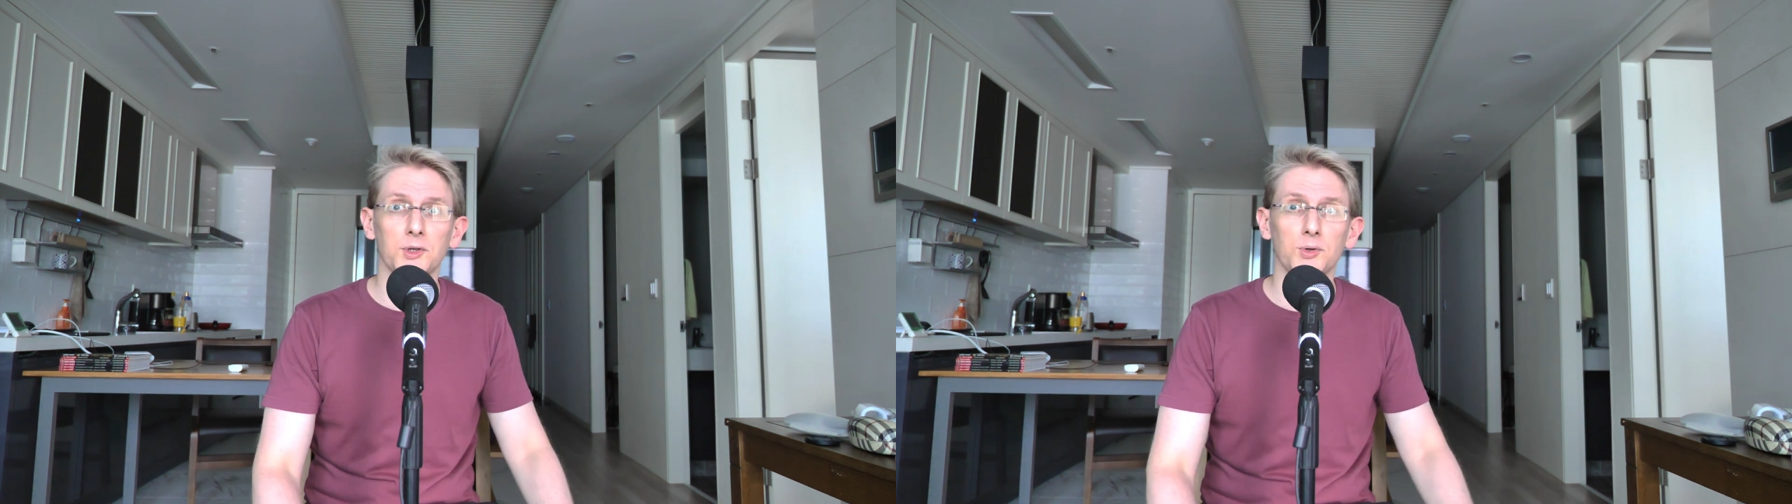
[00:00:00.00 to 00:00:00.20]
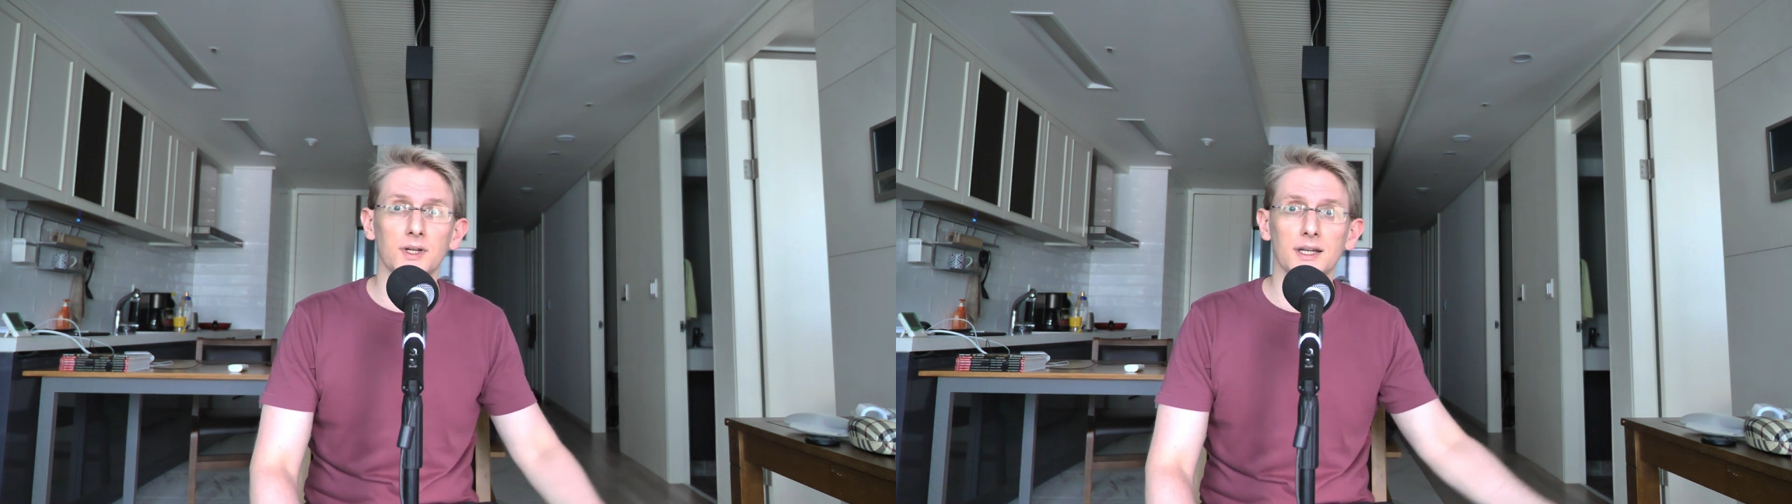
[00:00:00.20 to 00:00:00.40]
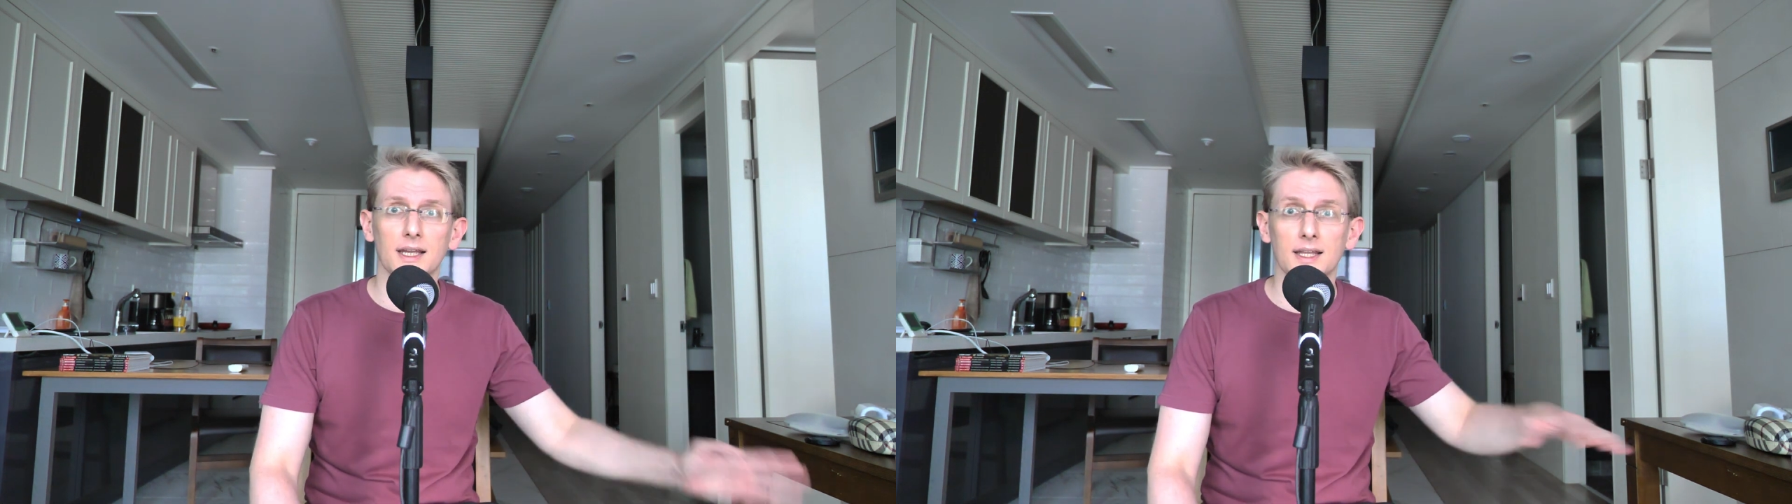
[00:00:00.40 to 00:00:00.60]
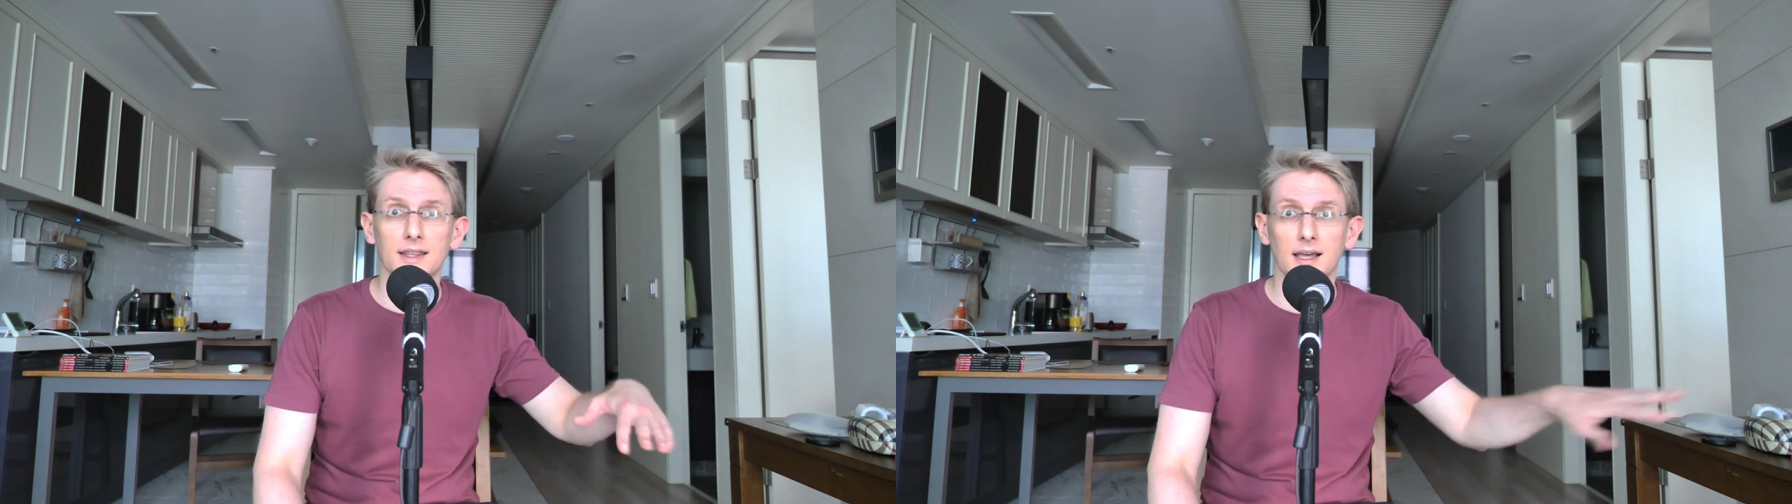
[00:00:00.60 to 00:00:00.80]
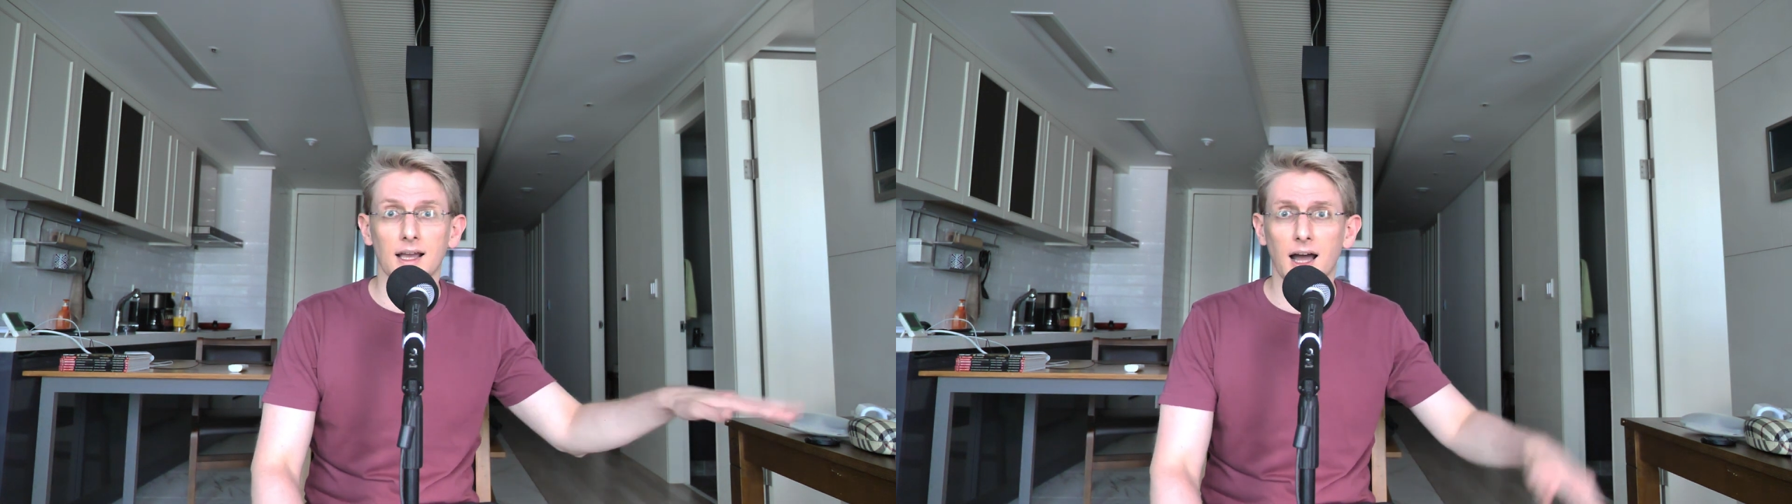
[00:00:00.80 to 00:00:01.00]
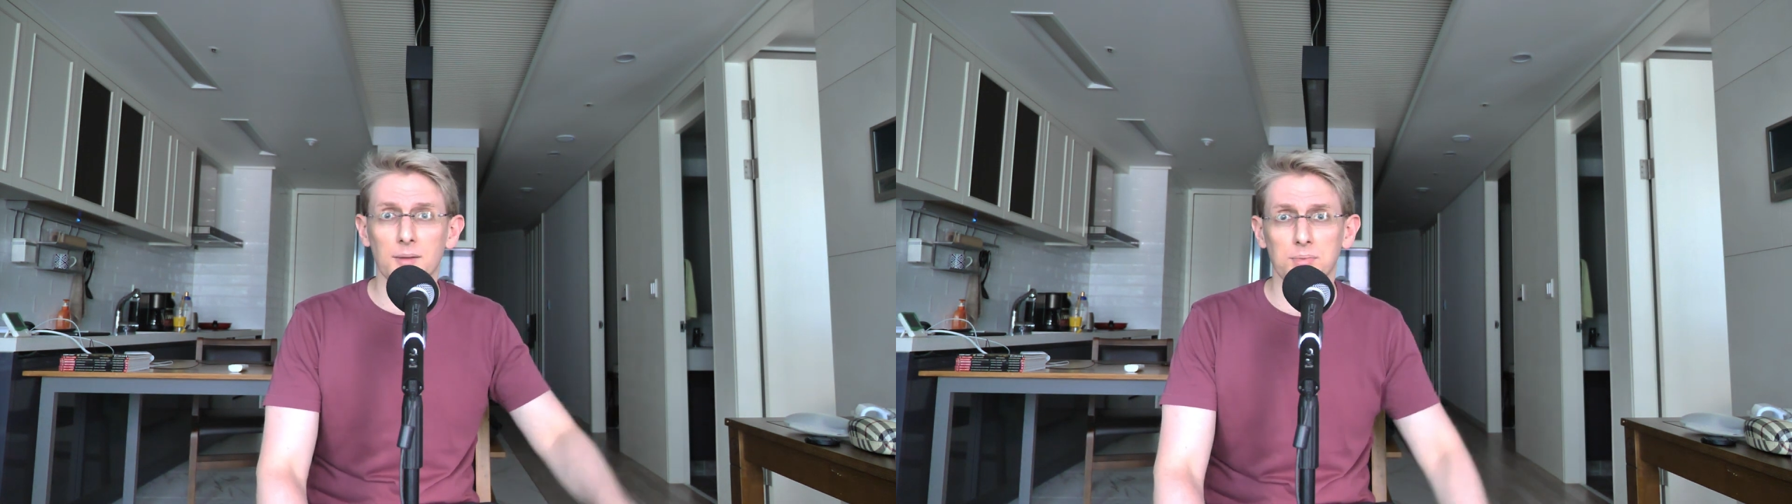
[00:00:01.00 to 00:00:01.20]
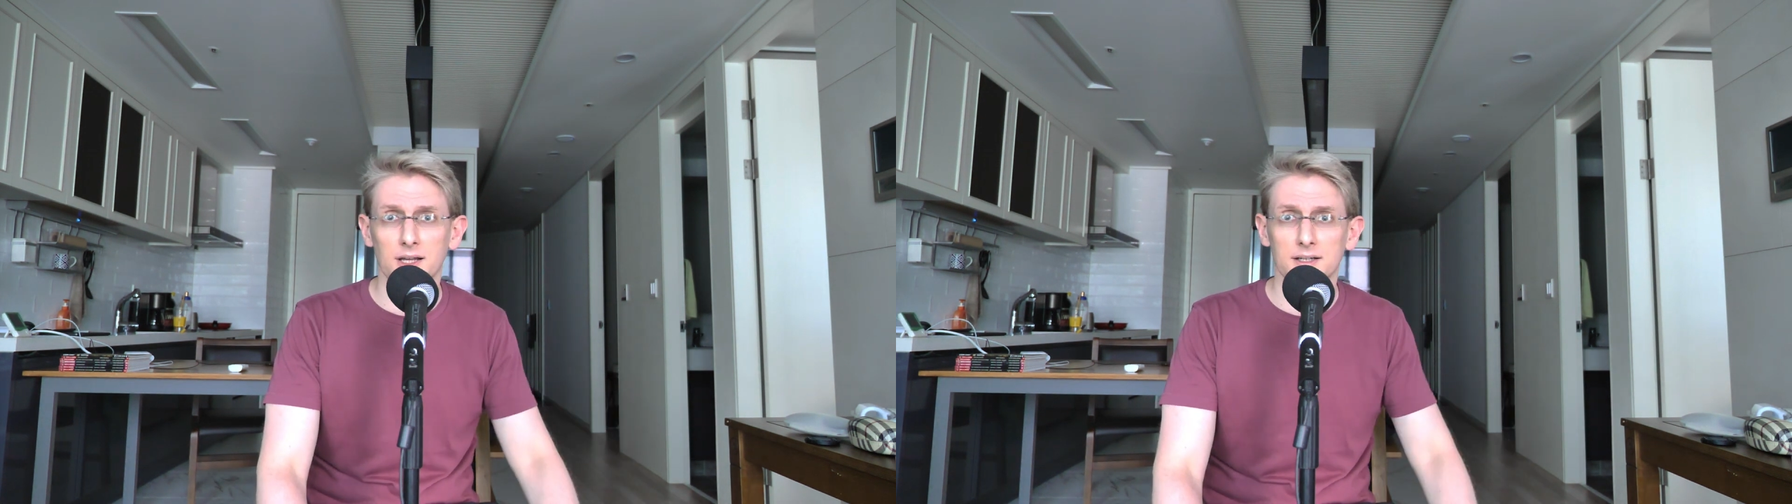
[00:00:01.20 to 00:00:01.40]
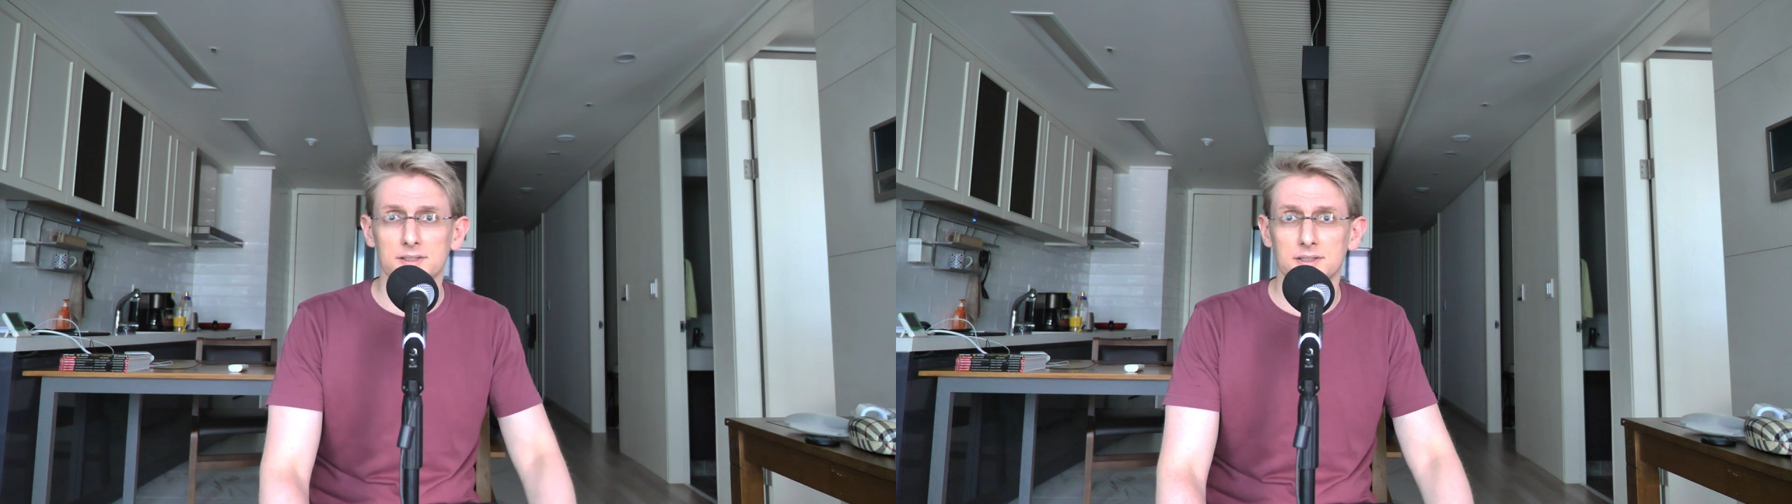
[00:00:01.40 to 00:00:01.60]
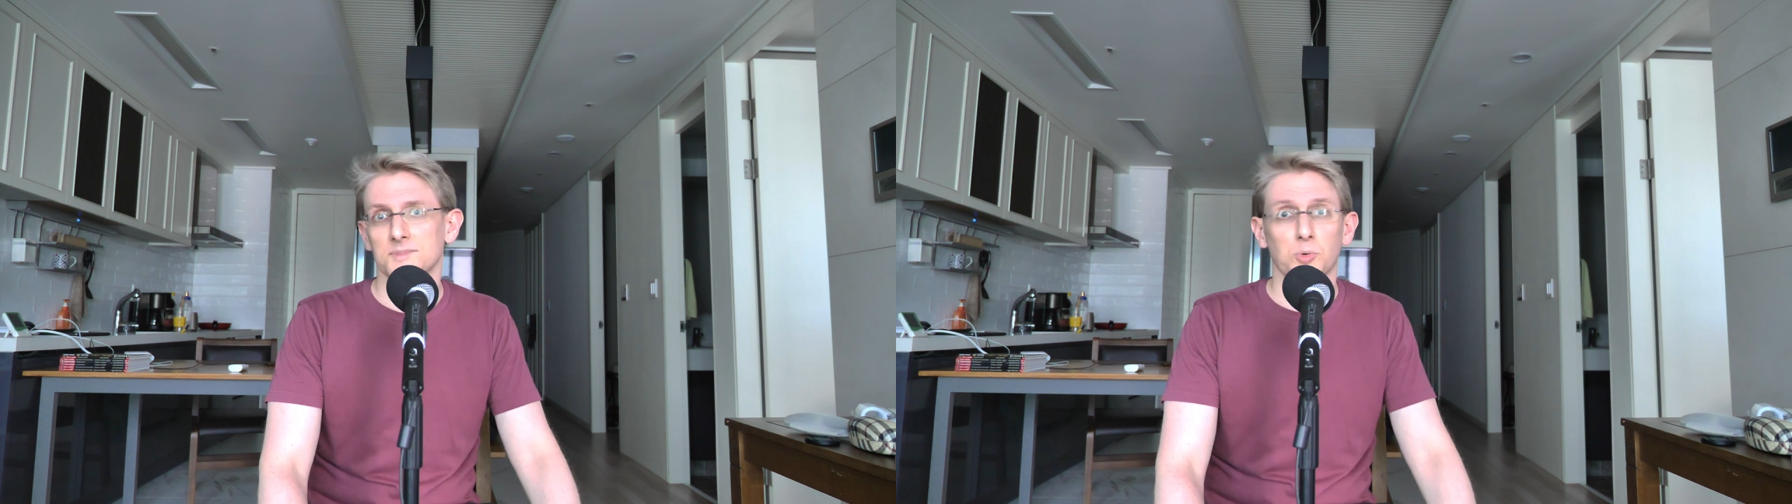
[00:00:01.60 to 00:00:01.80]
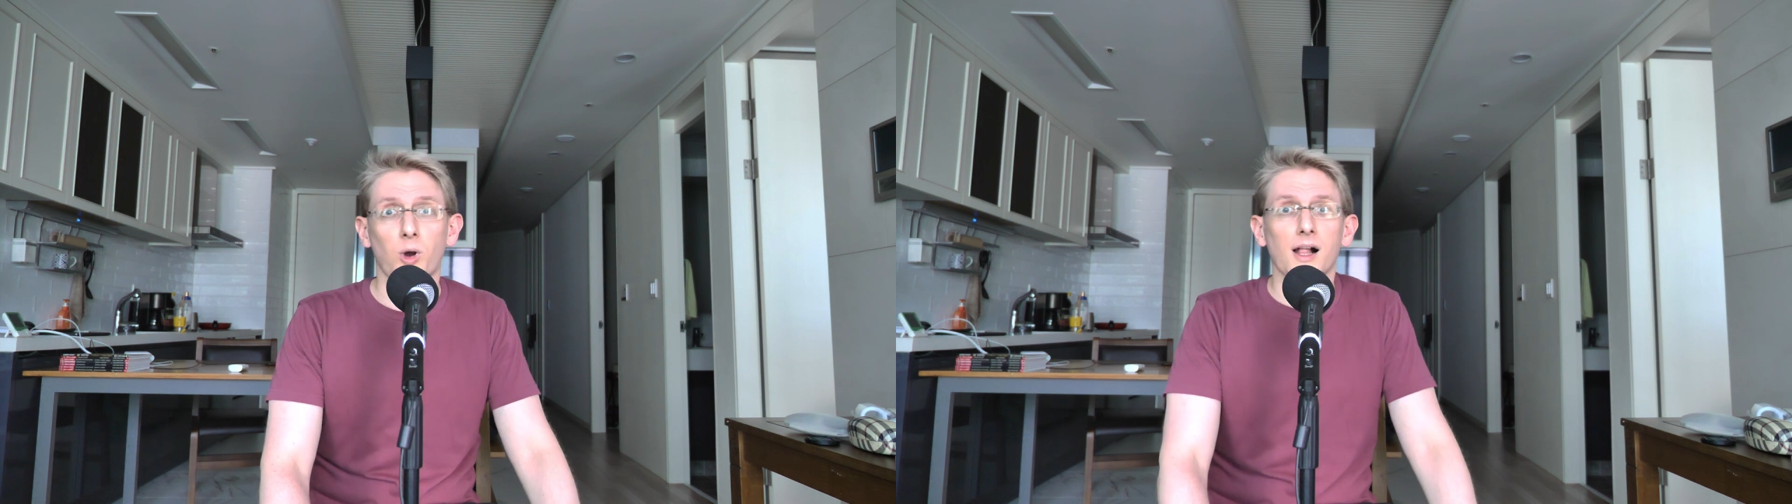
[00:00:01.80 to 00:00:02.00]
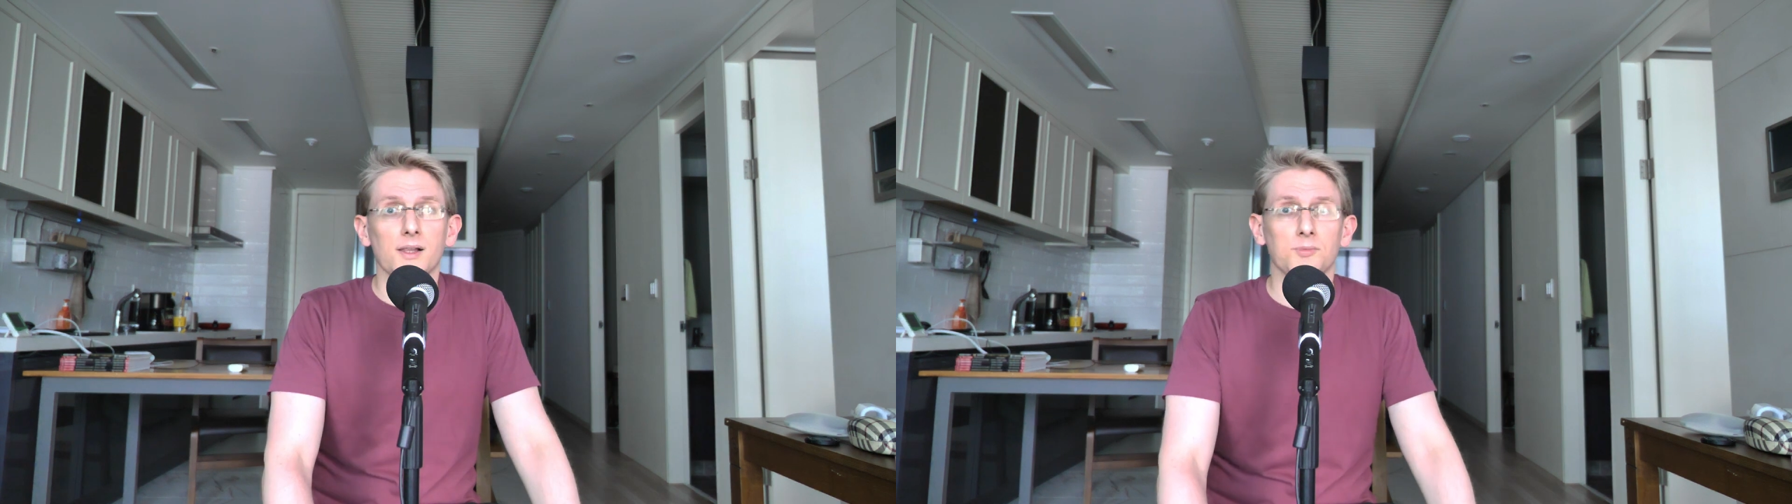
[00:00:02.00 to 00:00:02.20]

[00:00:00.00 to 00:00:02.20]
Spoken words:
unit in the complex. So while